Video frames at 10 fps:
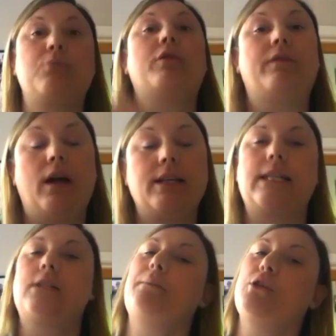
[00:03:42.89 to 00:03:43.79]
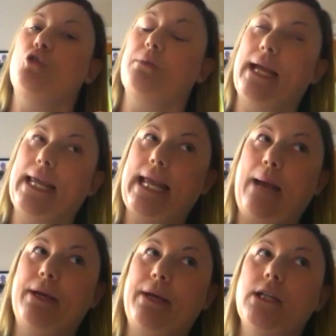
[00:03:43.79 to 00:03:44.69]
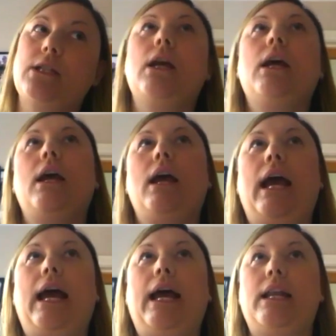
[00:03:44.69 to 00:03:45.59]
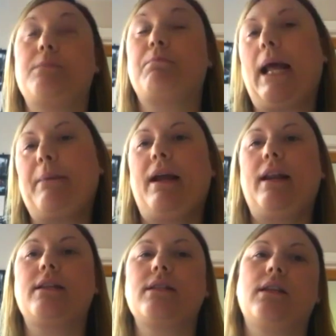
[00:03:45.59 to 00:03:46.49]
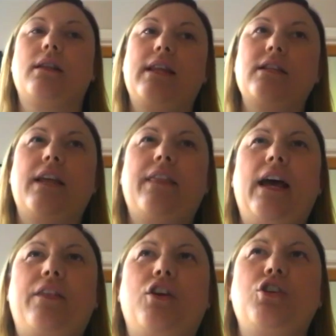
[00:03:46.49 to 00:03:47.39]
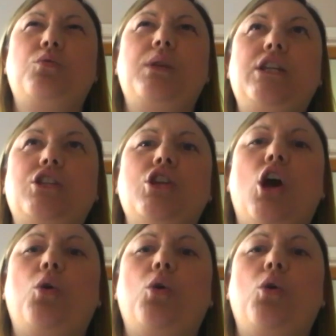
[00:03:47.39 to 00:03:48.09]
advanced things, like we talk about gamut and black balance and things like that, that you need to know